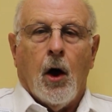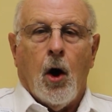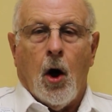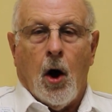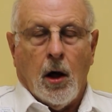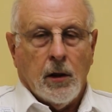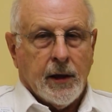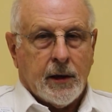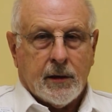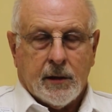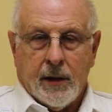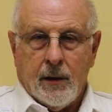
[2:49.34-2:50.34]
all
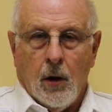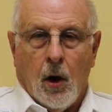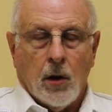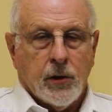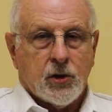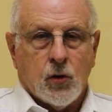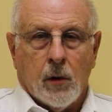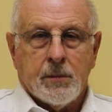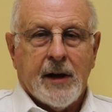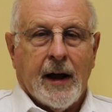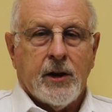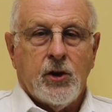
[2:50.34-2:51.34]
the
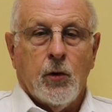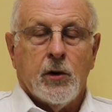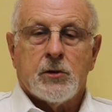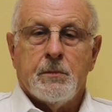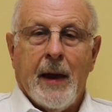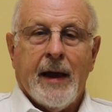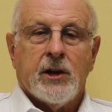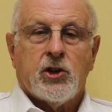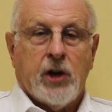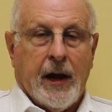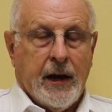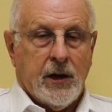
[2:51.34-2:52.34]
storm's got to do is make a
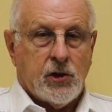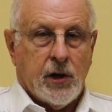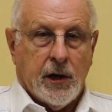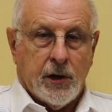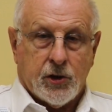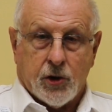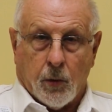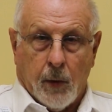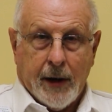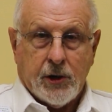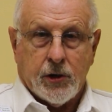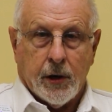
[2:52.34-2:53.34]
change in its
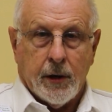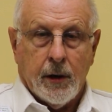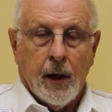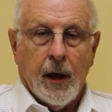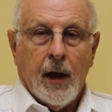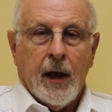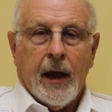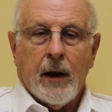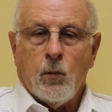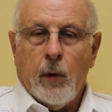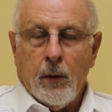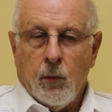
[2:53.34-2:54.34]
direction,
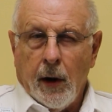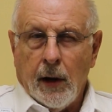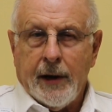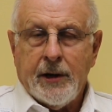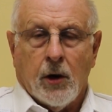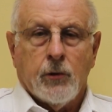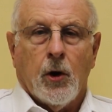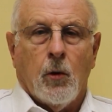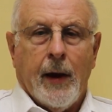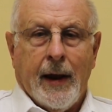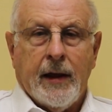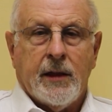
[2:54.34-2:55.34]
and we really don't
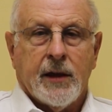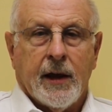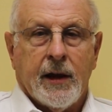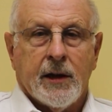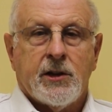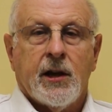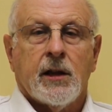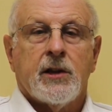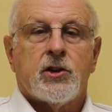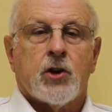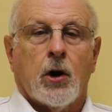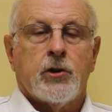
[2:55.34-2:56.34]
know anything until
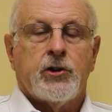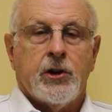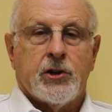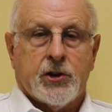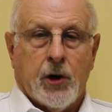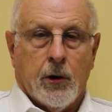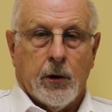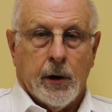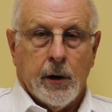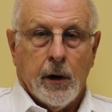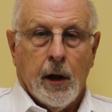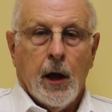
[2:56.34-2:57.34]
it starts its
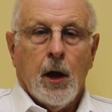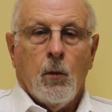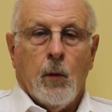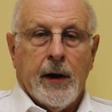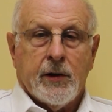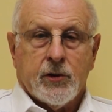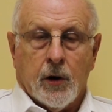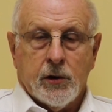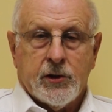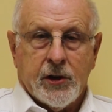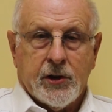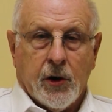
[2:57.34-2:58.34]
turn. When it
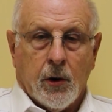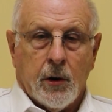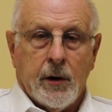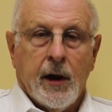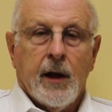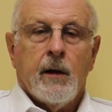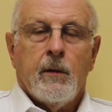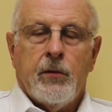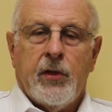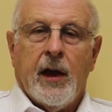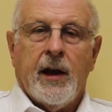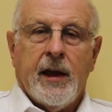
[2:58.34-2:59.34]
starts the turn,
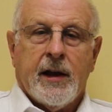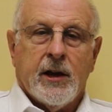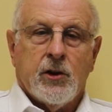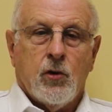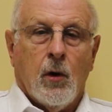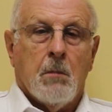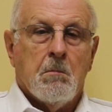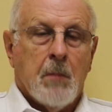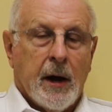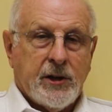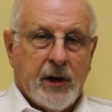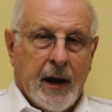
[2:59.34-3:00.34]
then it can do a
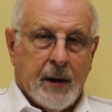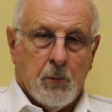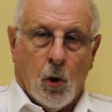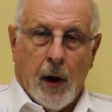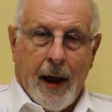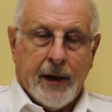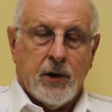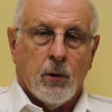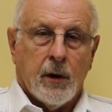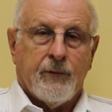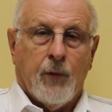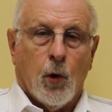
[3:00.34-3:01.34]
much more accurate